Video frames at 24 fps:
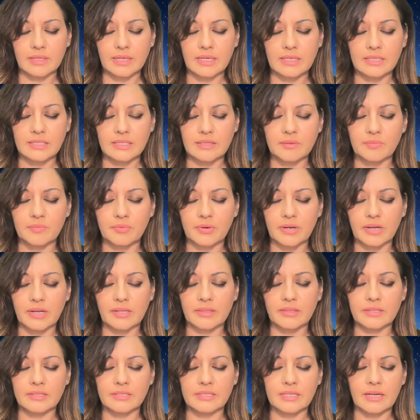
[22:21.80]
A deep
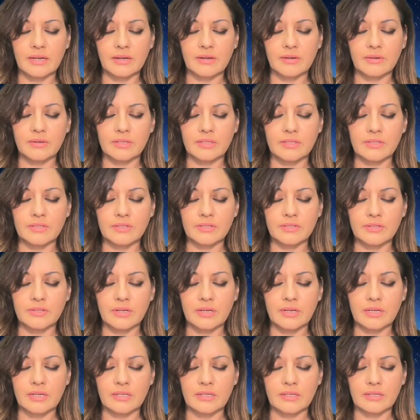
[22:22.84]
breath down into your
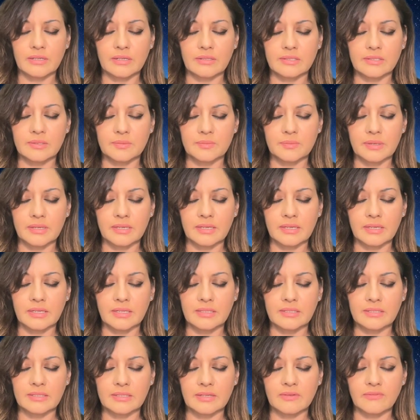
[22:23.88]
heart
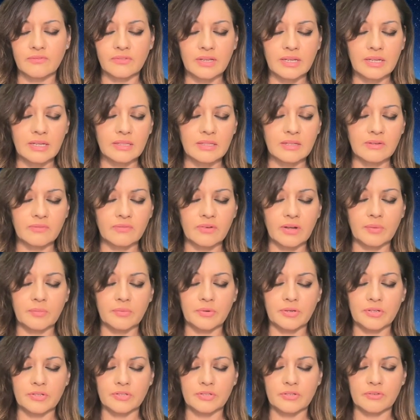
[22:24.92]
space and feeling the
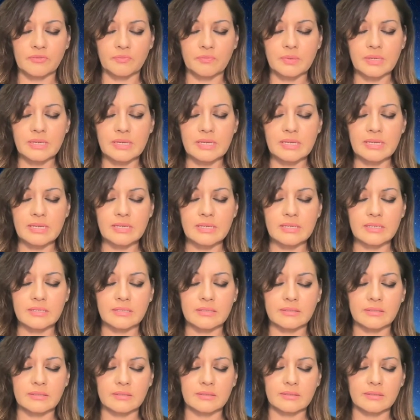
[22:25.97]
vibration of
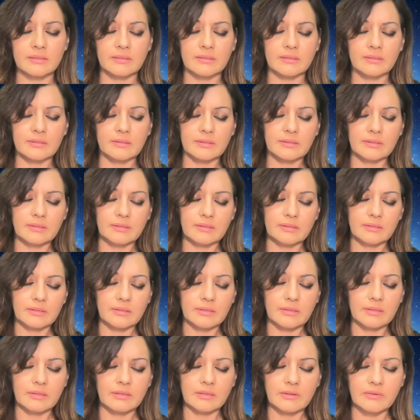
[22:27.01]
peace
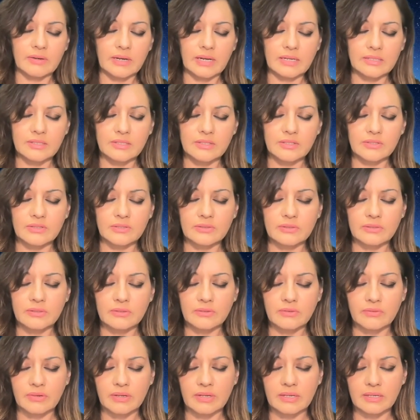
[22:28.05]
and gratitude
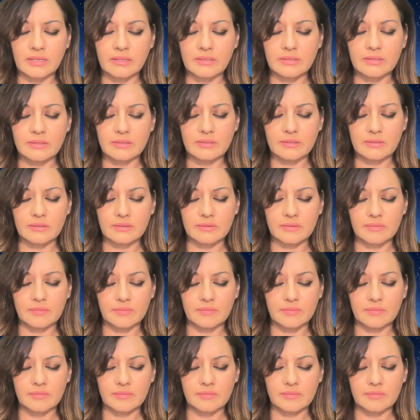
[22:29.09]
and grace.